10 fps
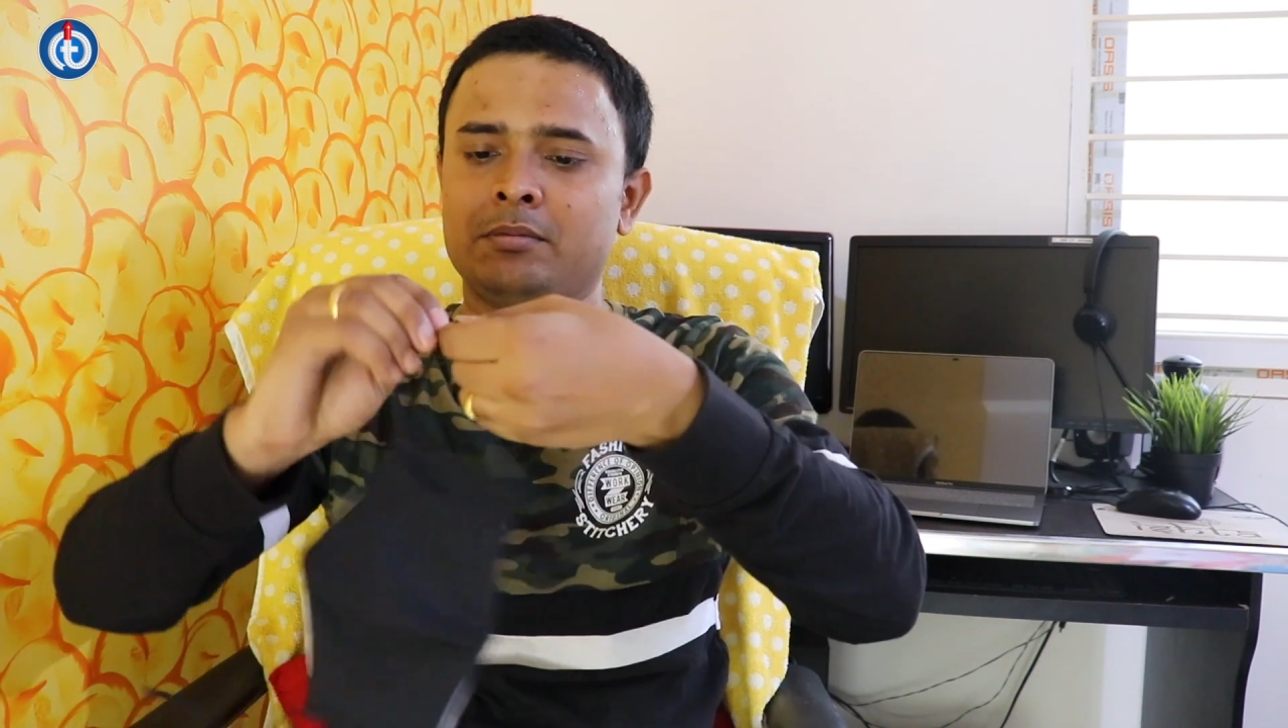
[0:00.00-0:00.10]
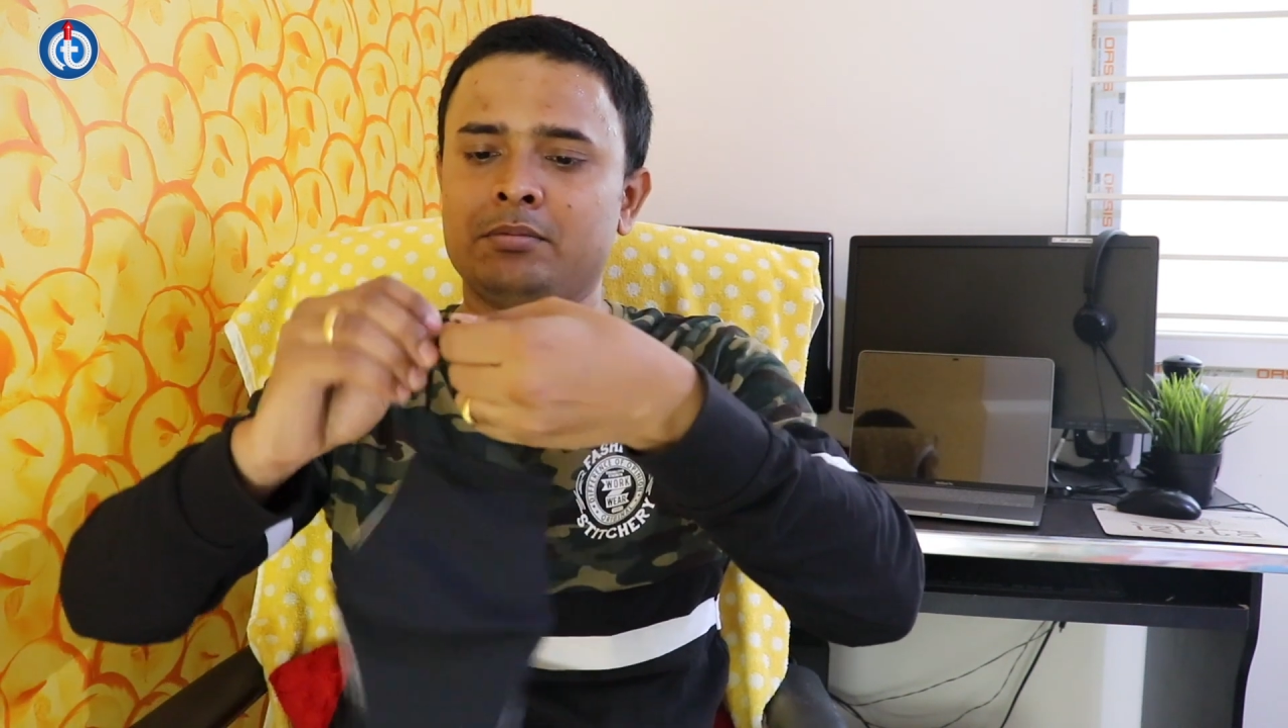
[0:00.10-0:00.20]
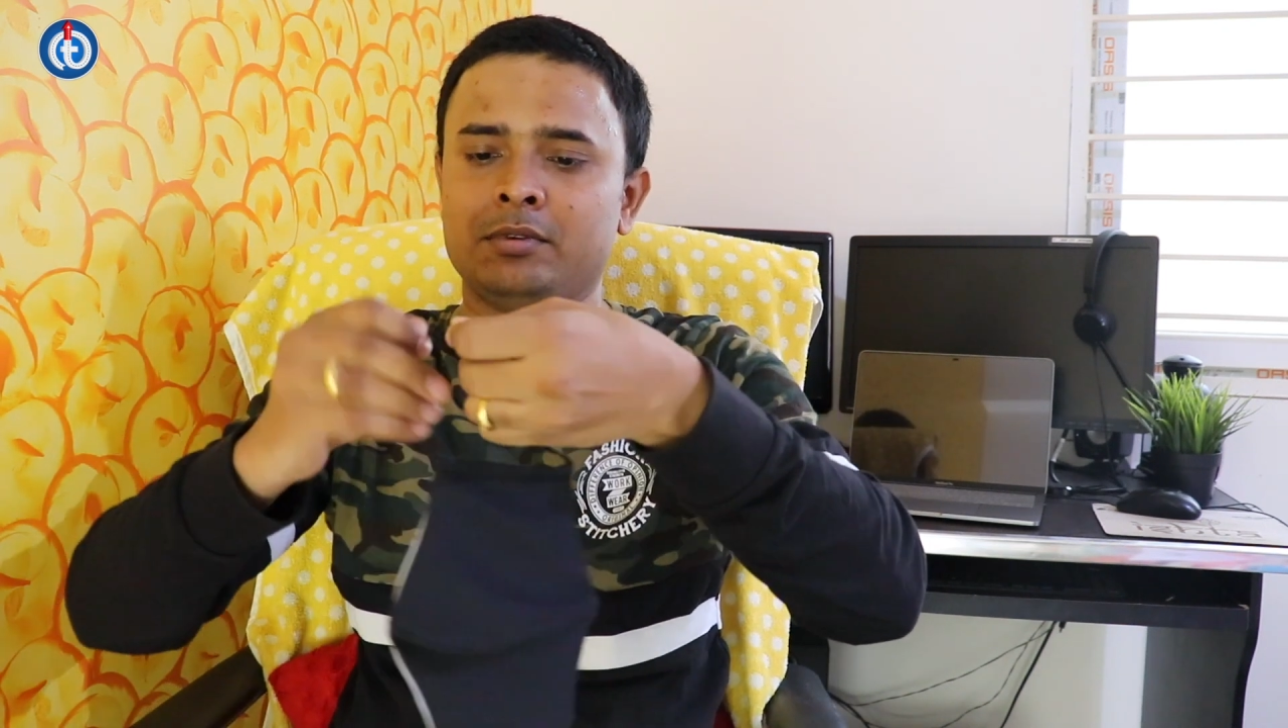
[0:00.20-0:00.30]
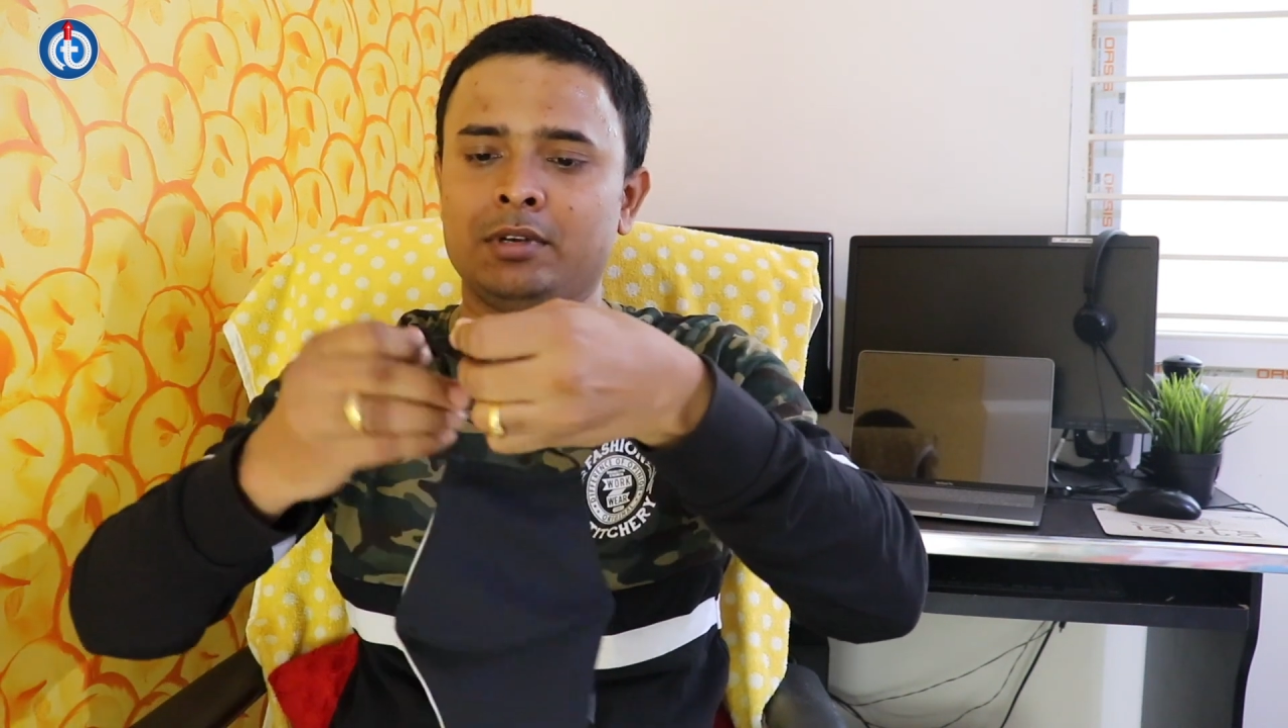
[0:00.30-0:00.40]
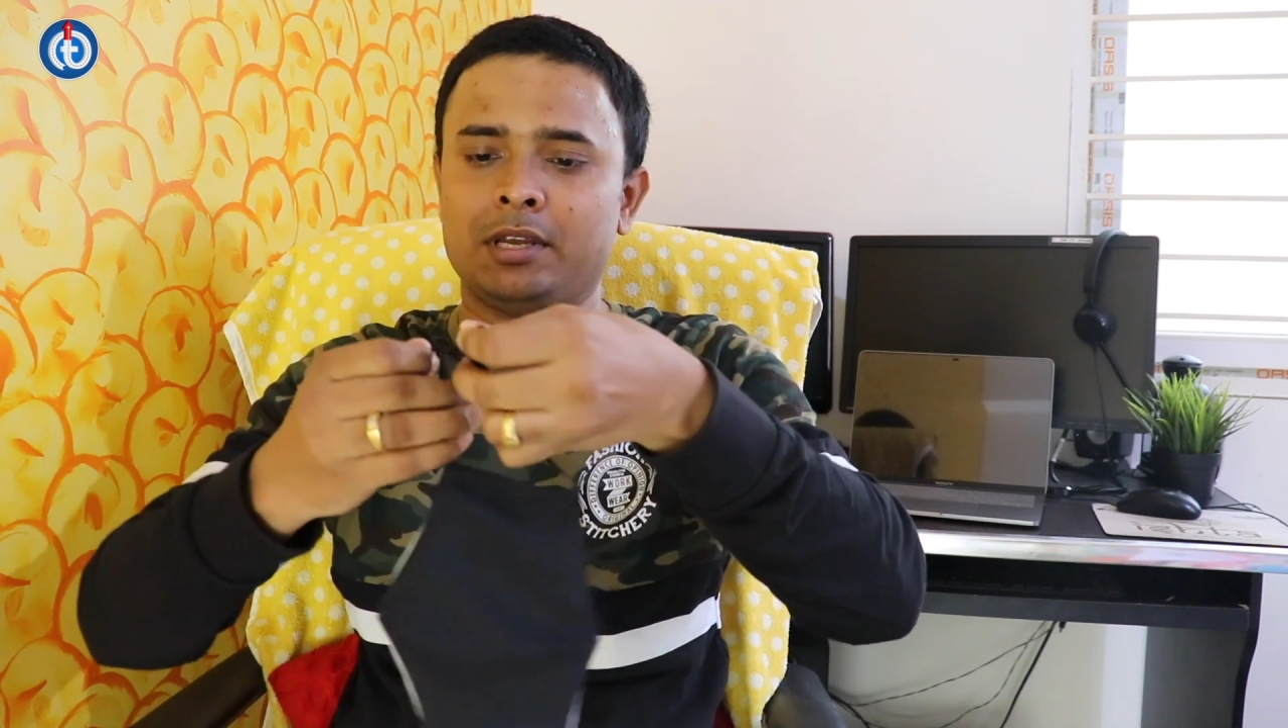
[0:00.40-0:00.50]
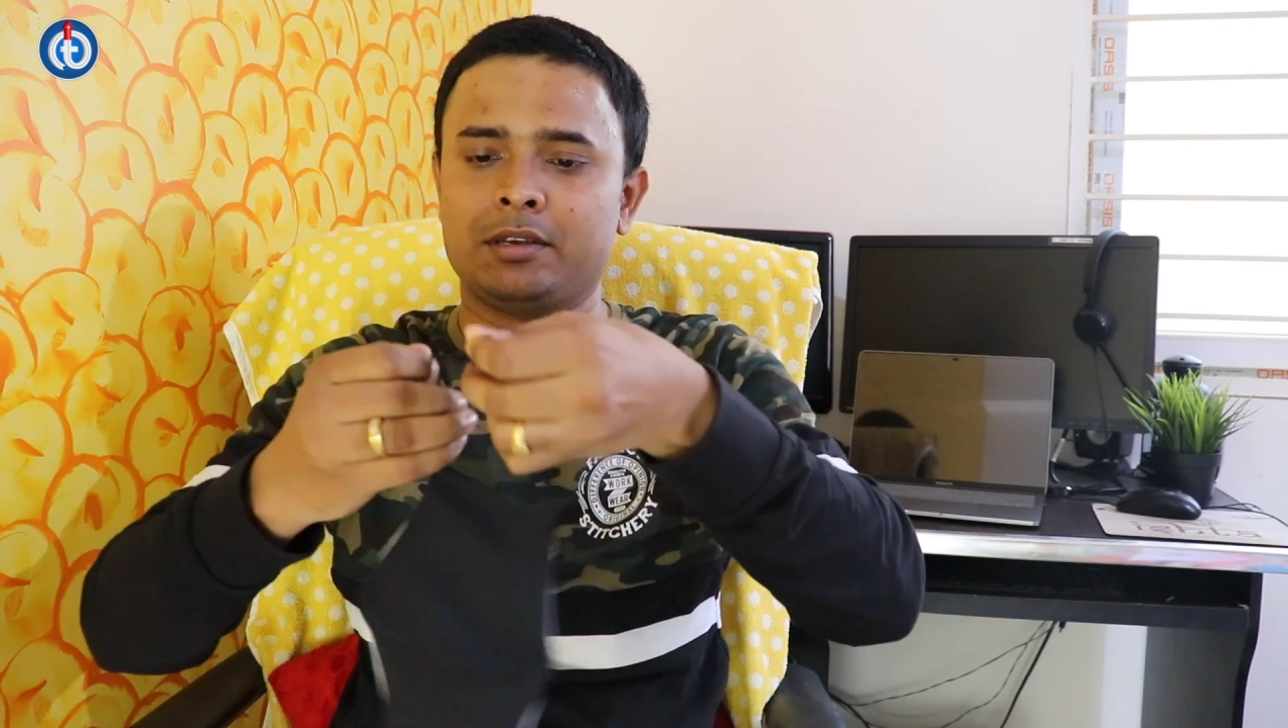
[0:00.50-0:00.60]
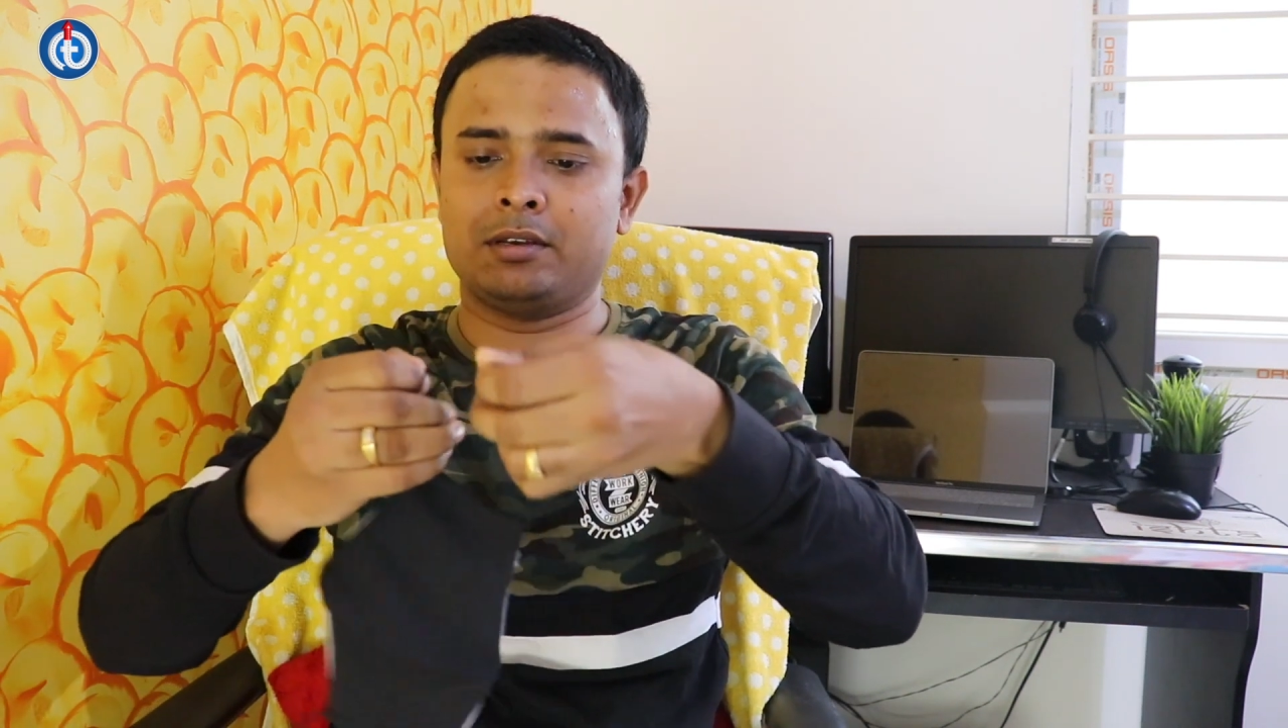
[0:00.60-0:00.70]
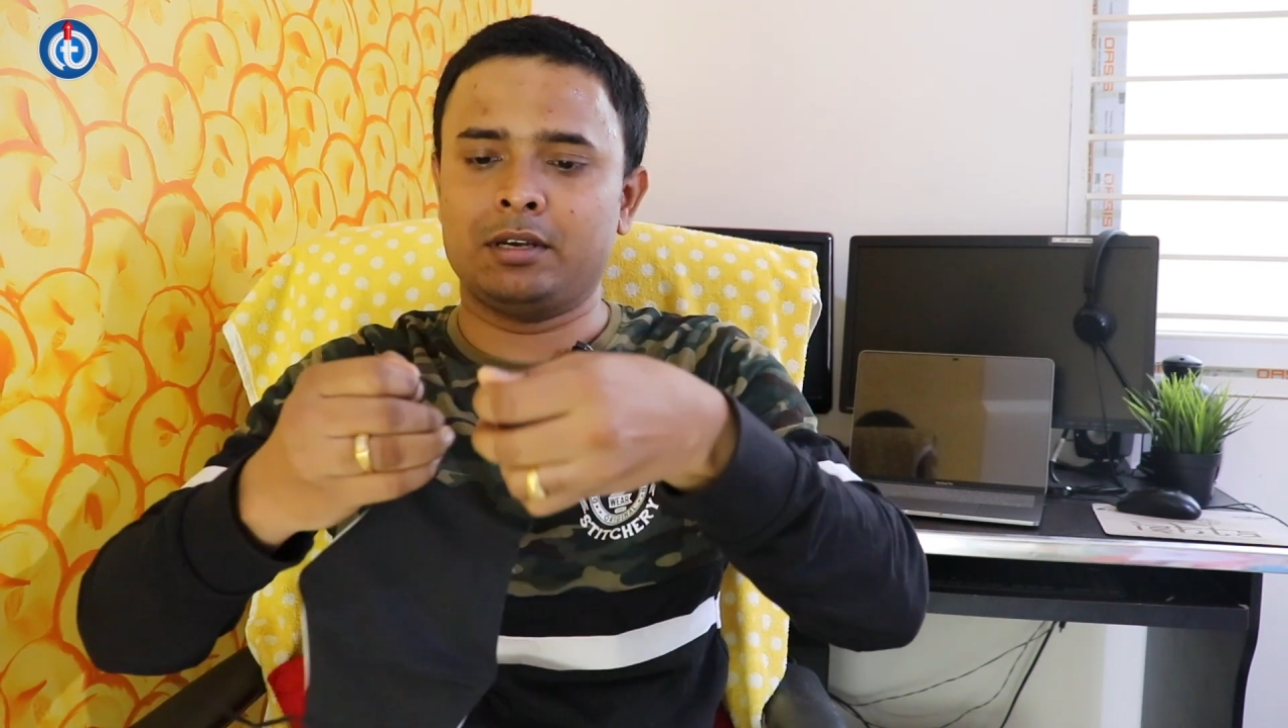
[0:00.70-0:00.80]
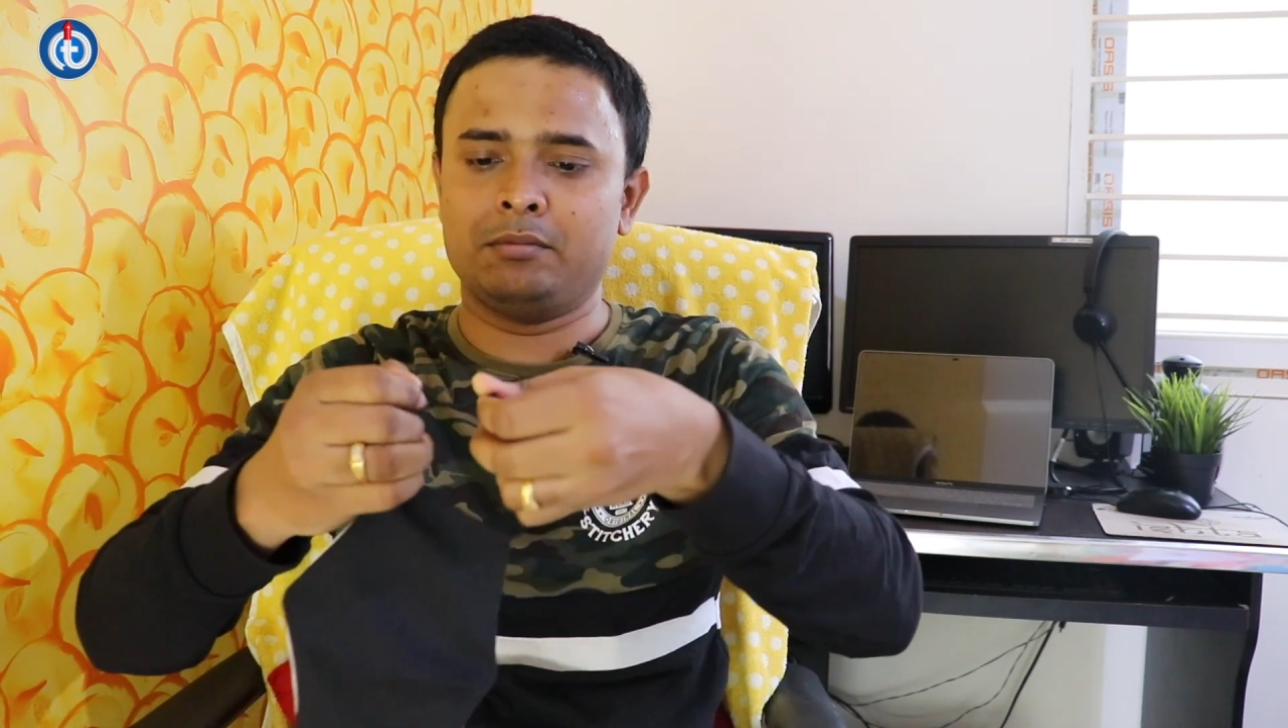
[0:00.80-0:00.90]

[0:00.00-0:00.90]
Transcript: up like